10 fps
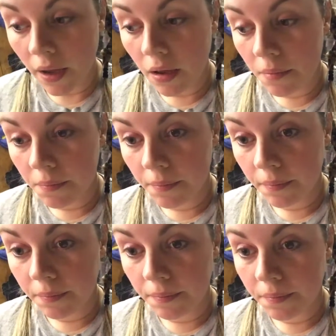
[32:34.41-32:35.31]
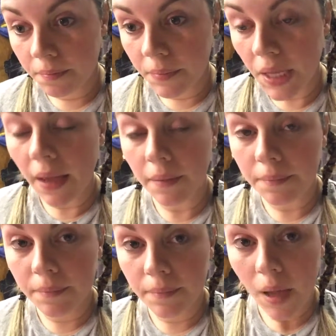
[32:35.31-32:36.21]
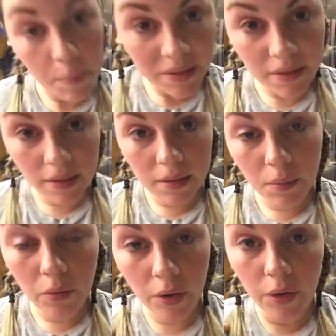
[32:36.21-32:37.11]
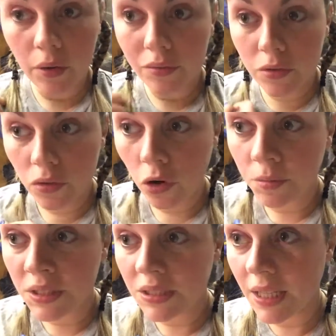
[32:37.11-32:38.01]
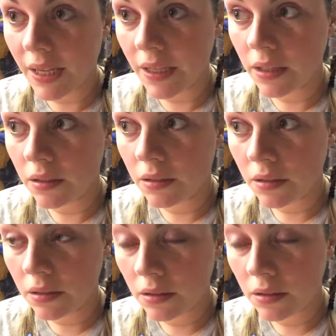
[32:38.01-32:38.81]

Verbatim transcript: But yeah, I'm going to see you tomorrow for Vlogmas Day.